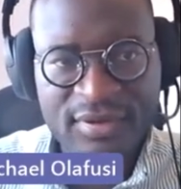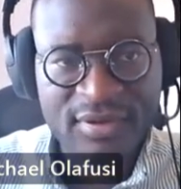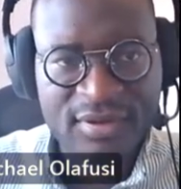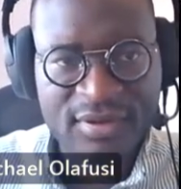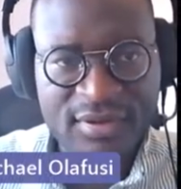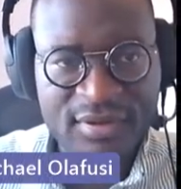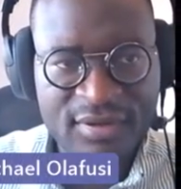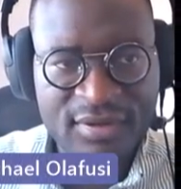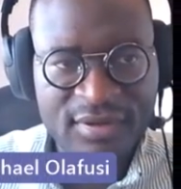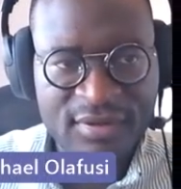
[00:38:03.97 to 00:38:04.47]

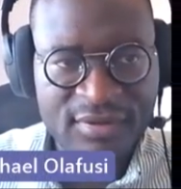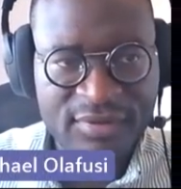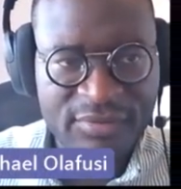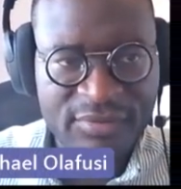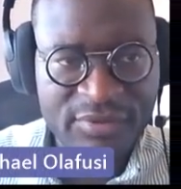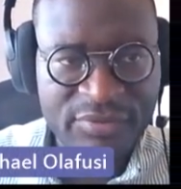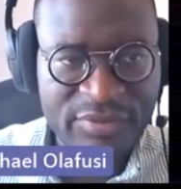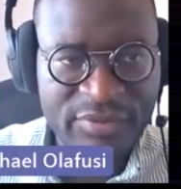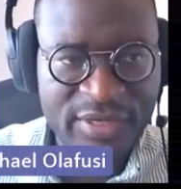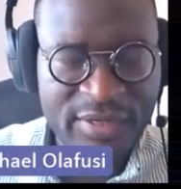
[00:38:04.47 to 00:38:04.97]

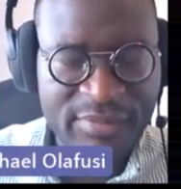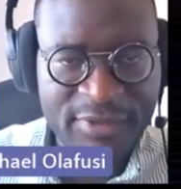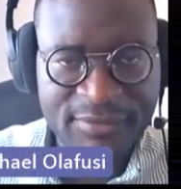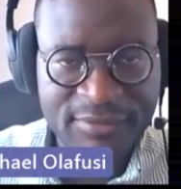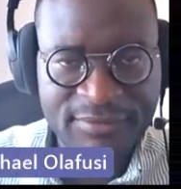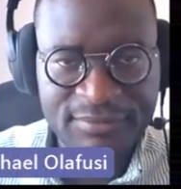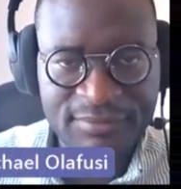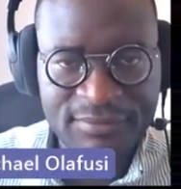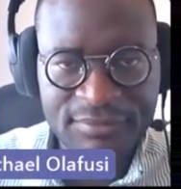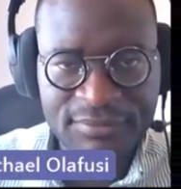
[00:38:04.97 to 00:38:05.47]
What do I
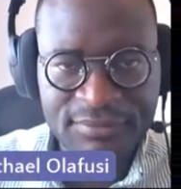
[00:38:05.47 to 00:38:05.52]
mean?